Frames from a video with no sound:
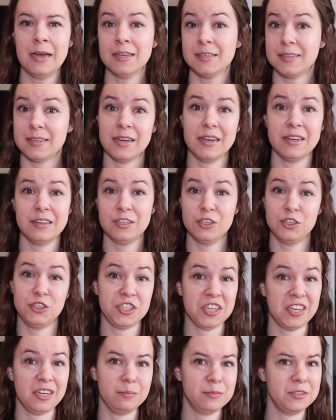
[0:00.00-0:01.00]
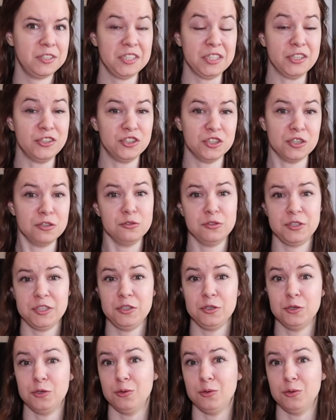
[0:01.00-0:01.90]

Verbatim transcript: Said James D. Josie,